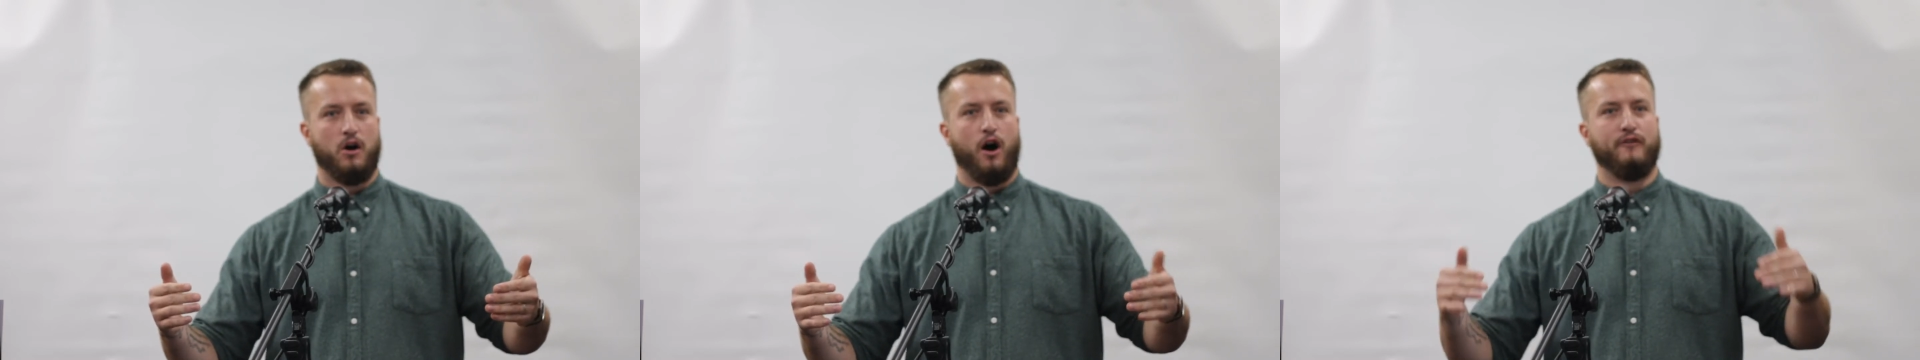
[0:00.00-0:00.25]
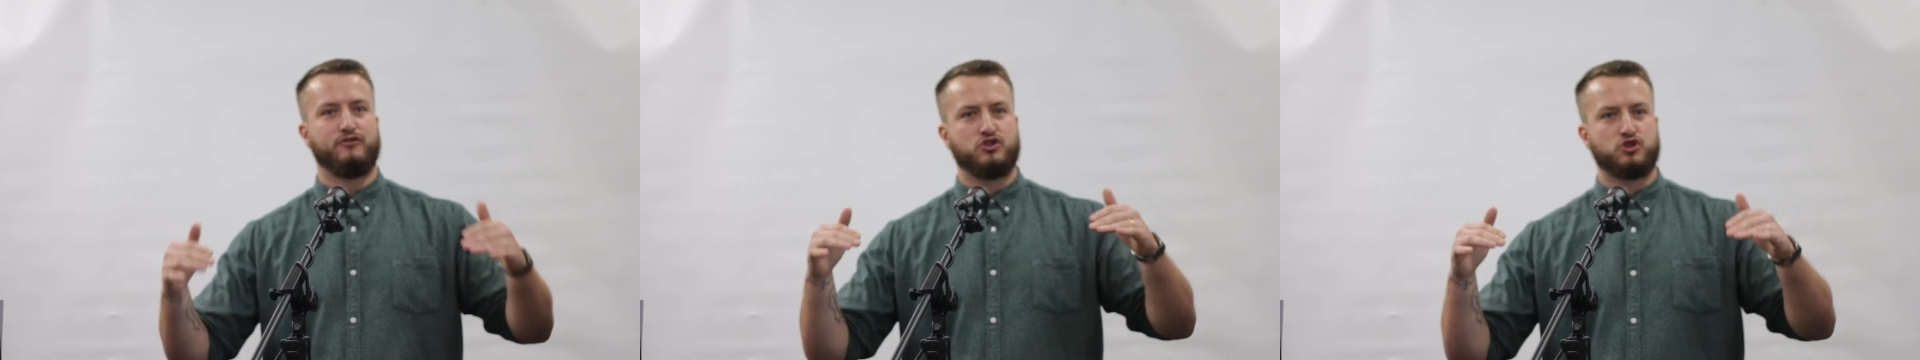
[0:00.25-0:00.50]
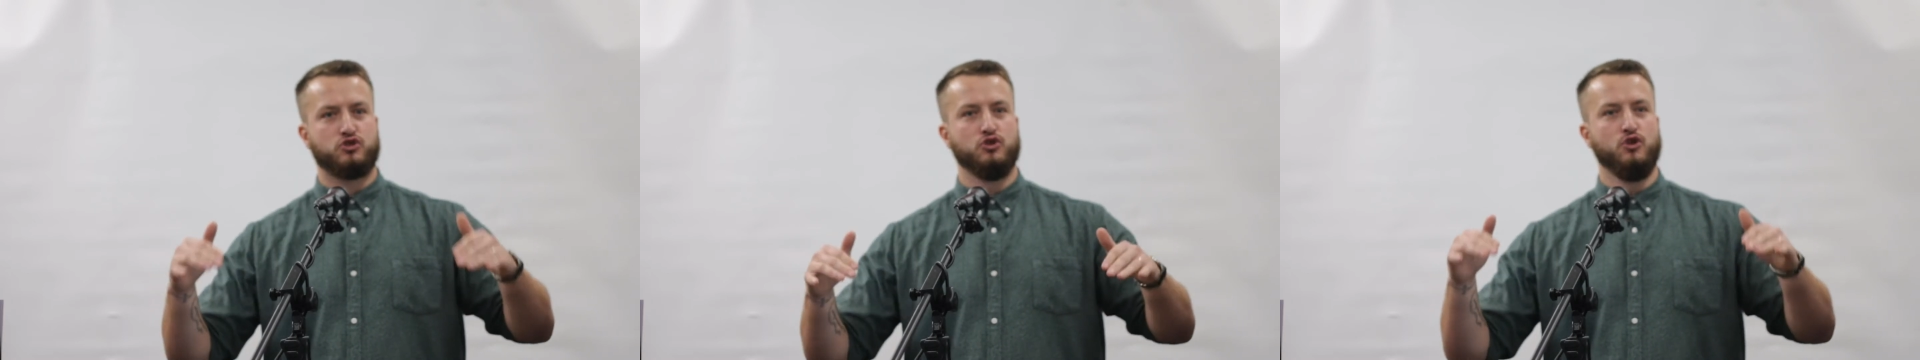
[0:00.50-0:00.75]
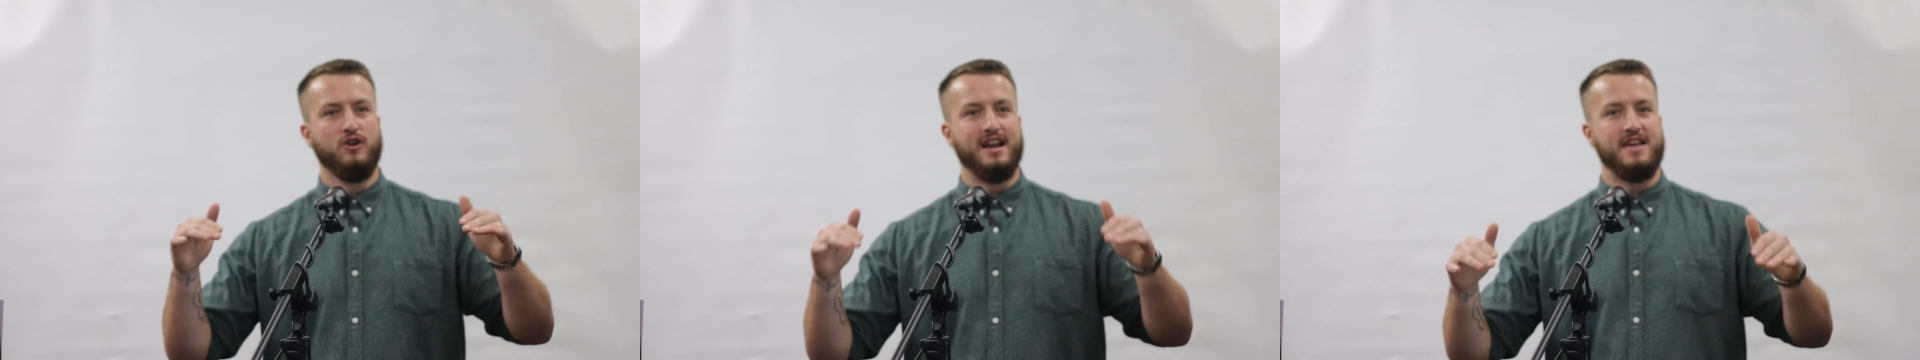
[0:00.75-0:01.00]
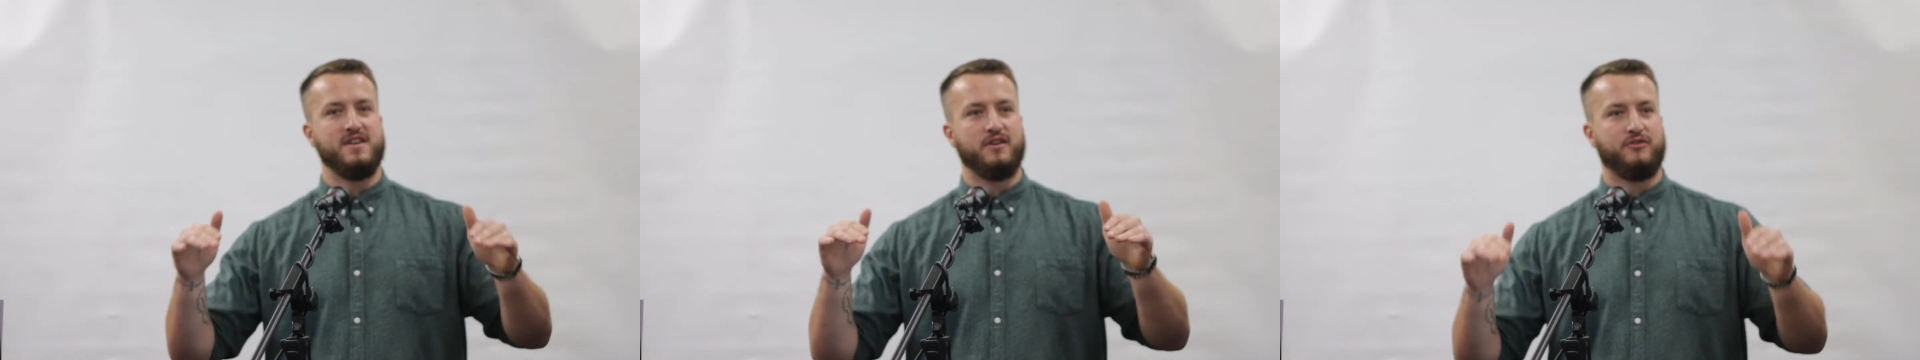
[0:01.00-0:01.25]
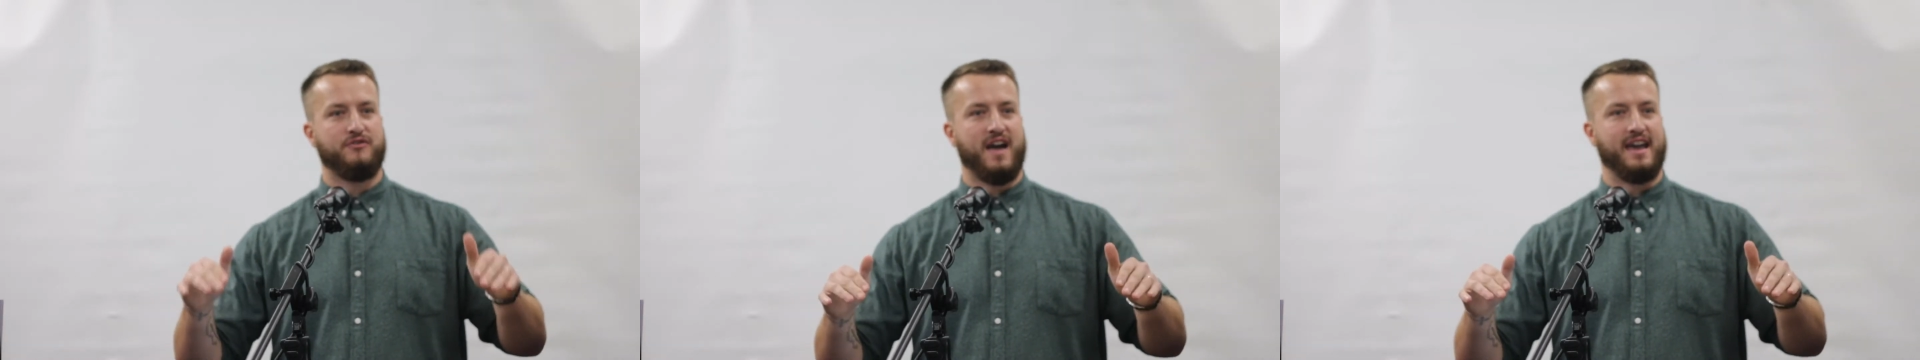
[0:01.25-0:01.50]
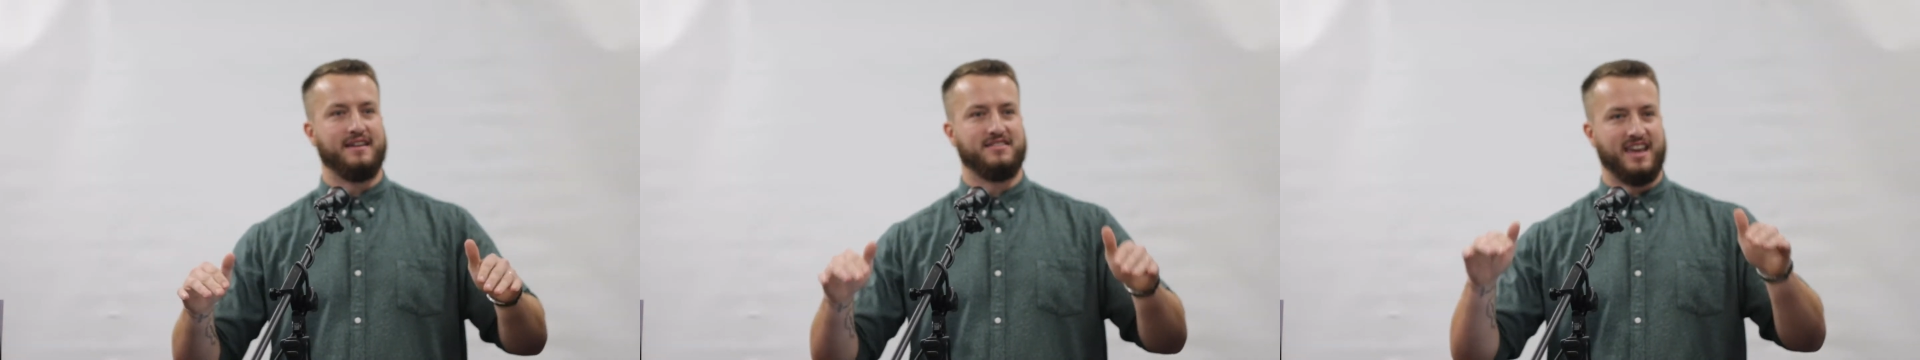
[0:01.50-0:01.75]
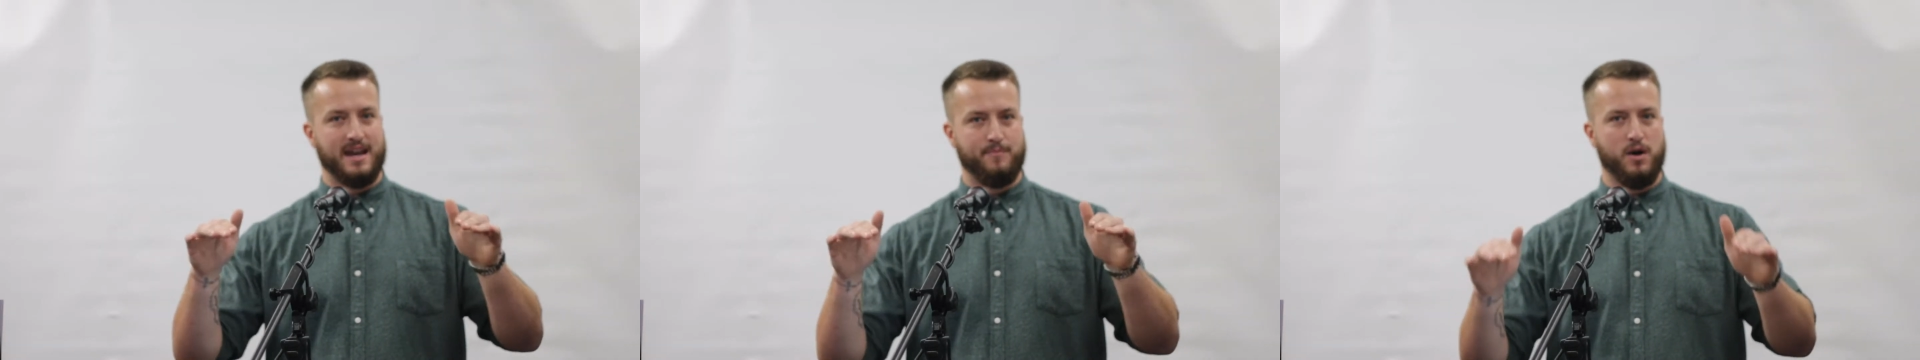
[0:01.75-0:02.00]
of true living faith
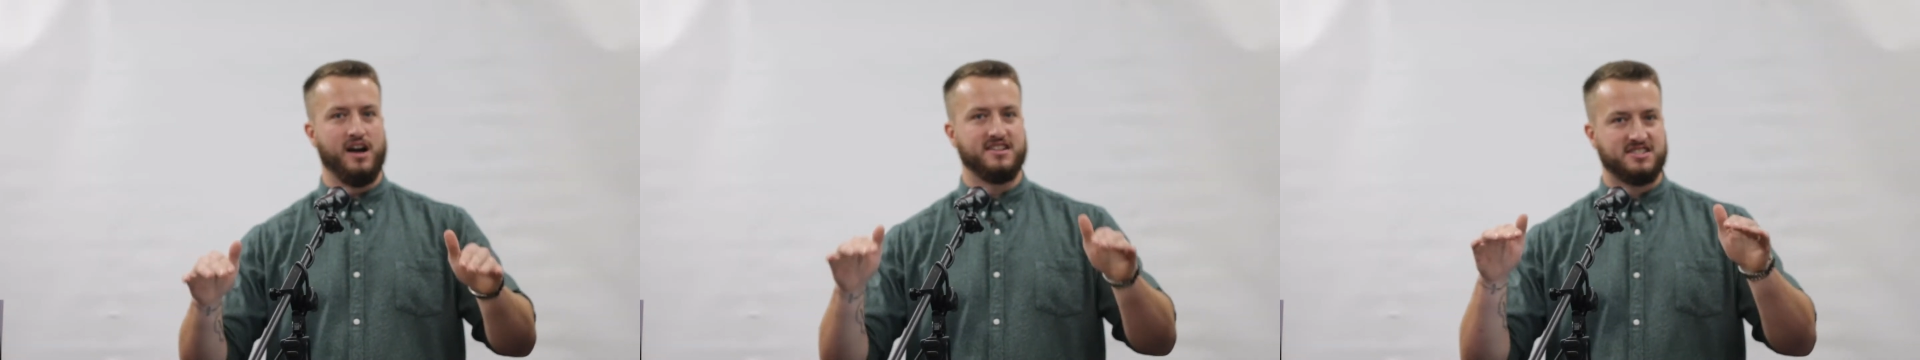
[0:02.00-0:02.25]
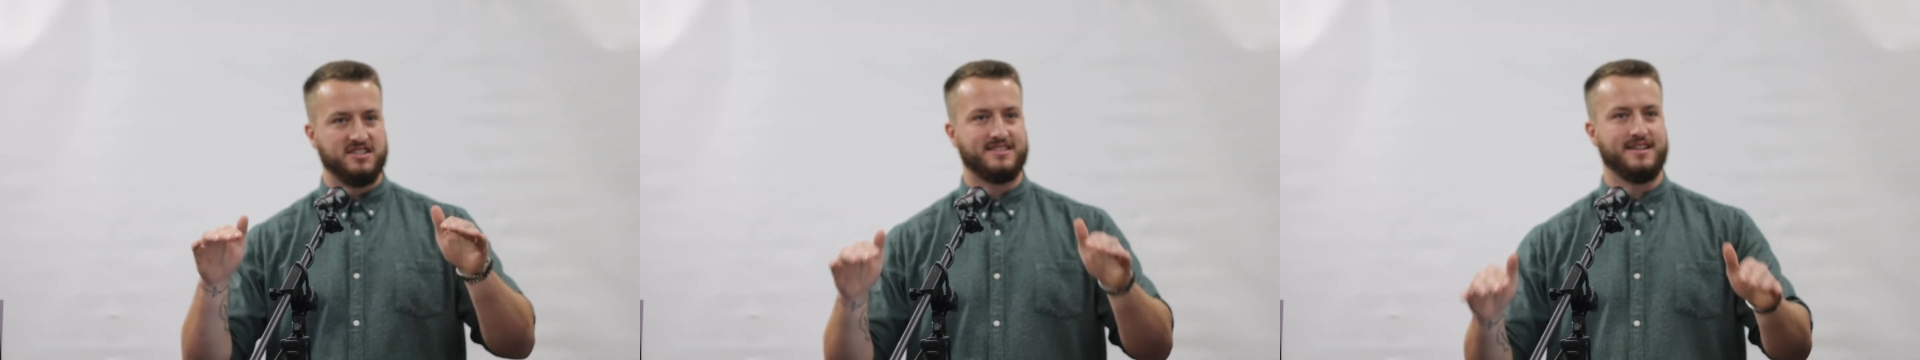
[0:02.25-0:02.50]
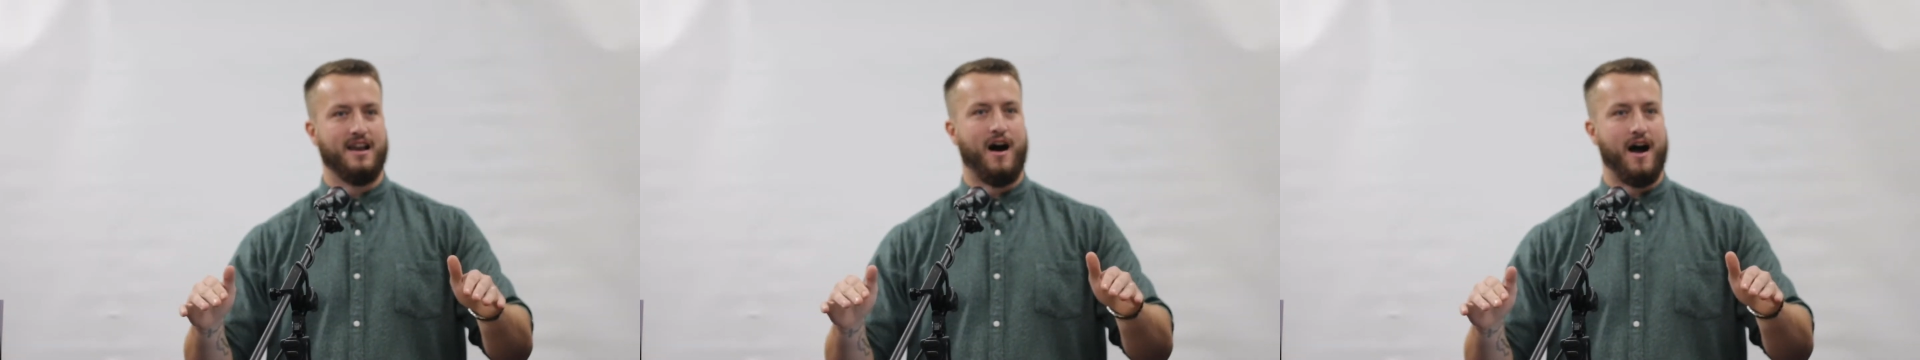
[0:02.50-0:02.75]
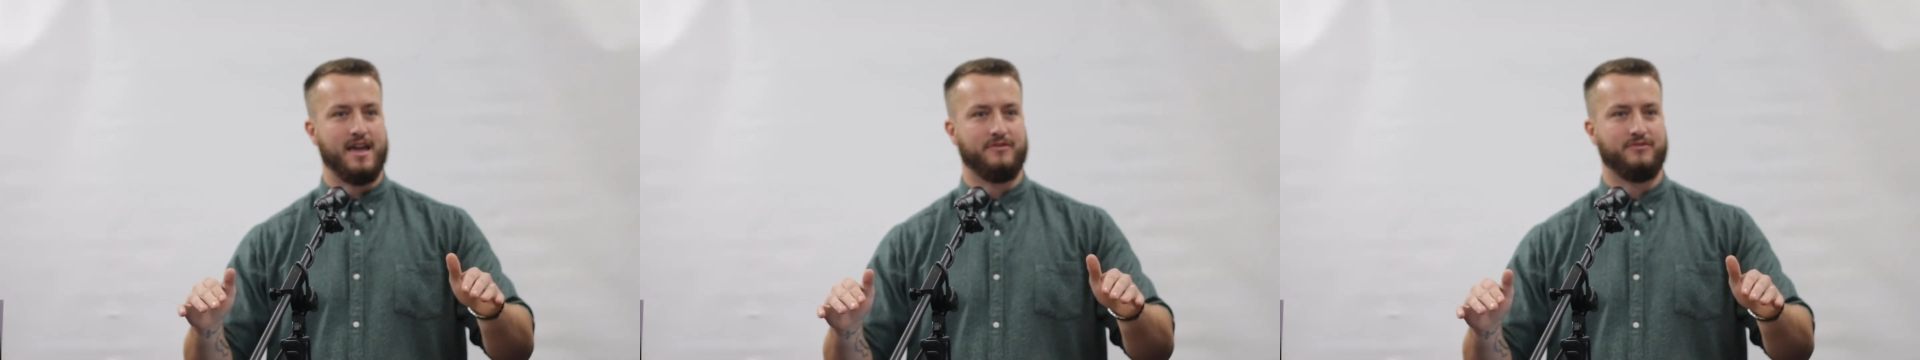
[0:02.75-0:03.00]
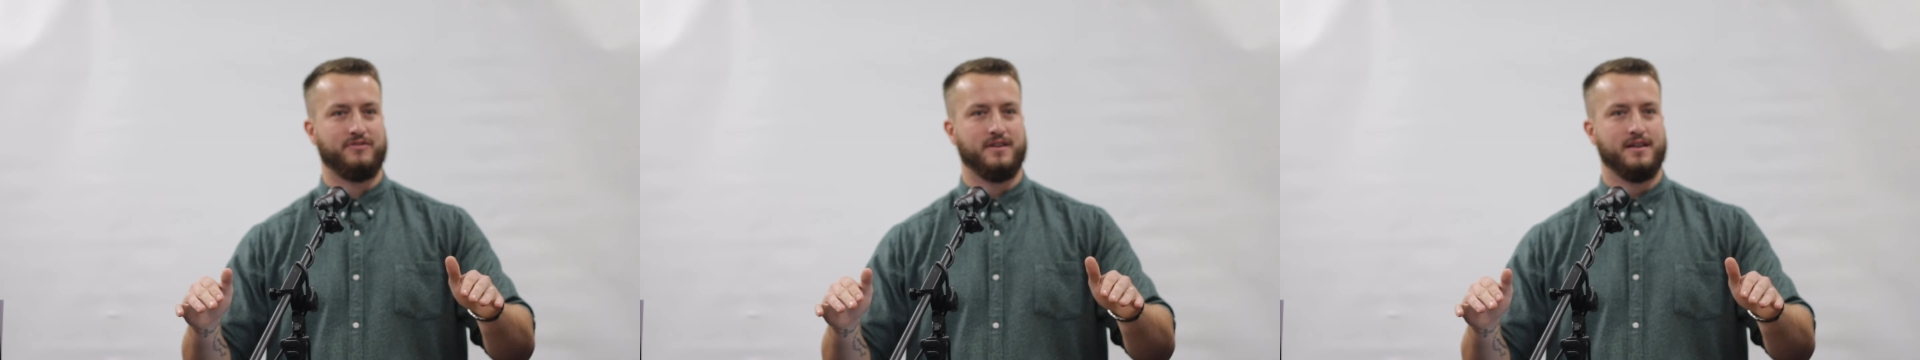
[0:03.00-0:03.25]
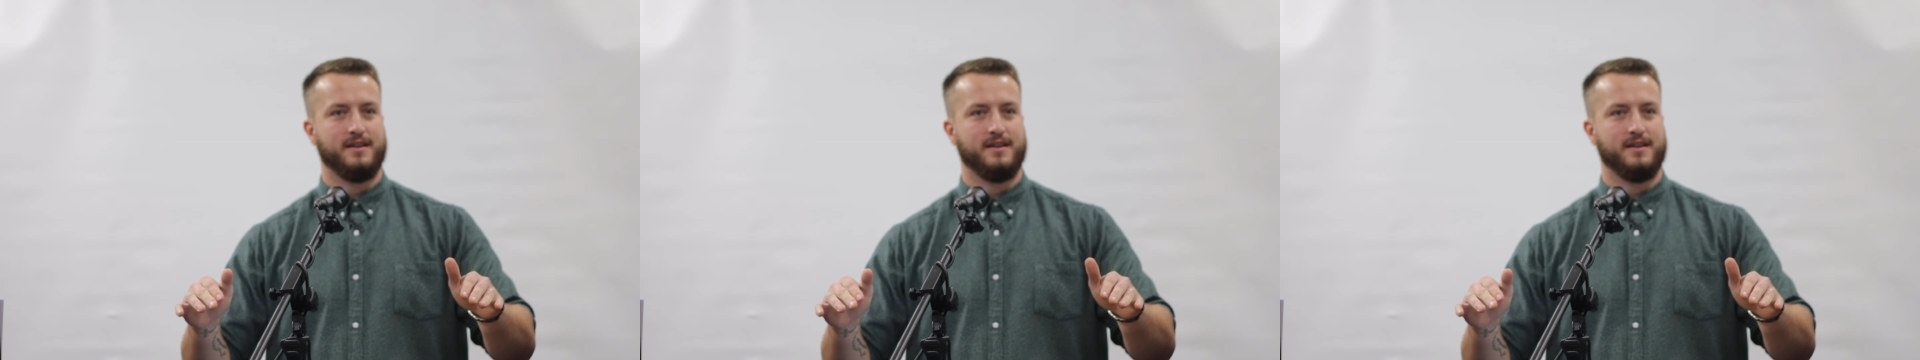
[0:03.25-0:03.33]
in a person's life